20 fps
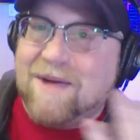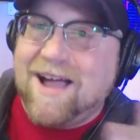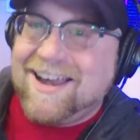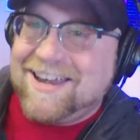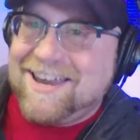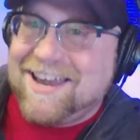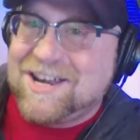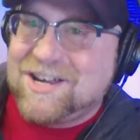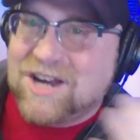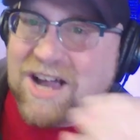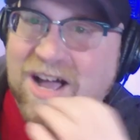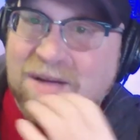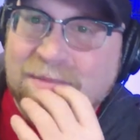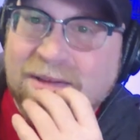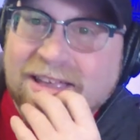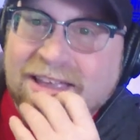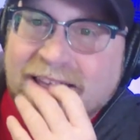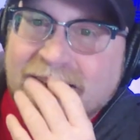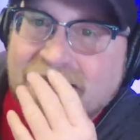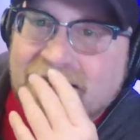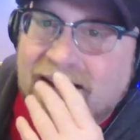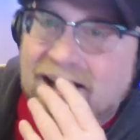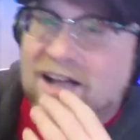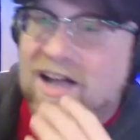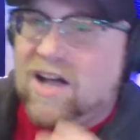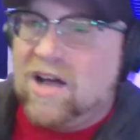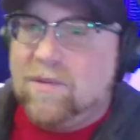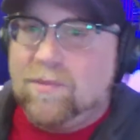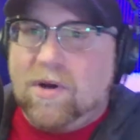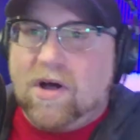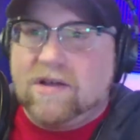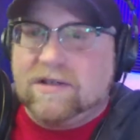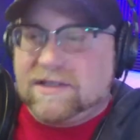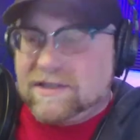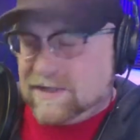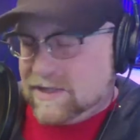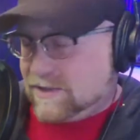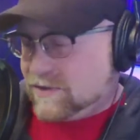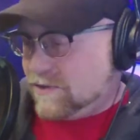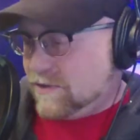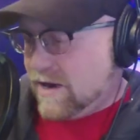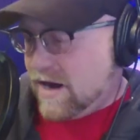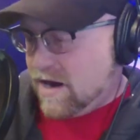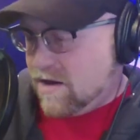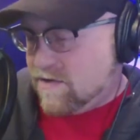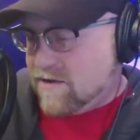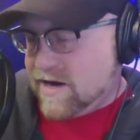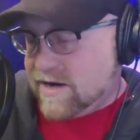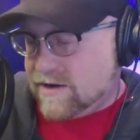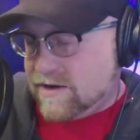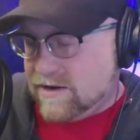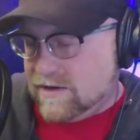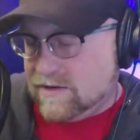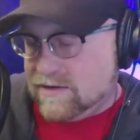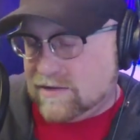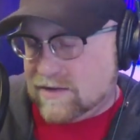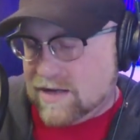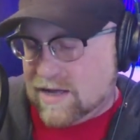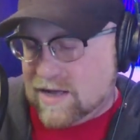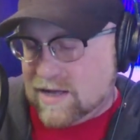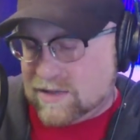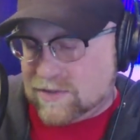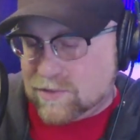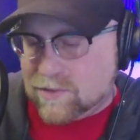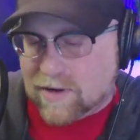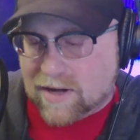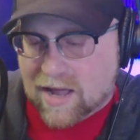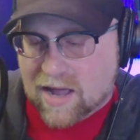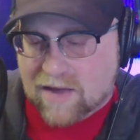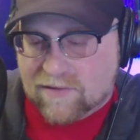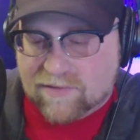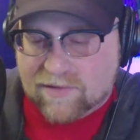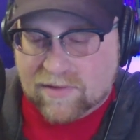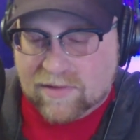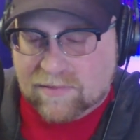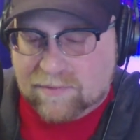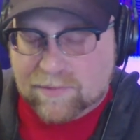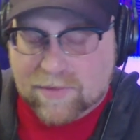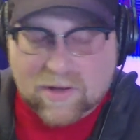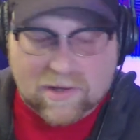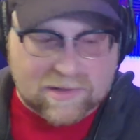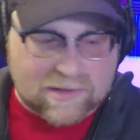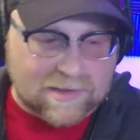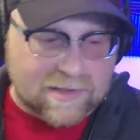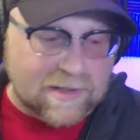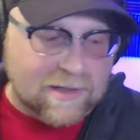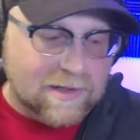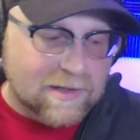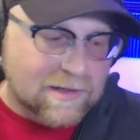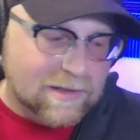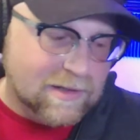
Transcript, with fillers: My day job, uh, Boston duck tour narrator, uh, tour guide for Boston.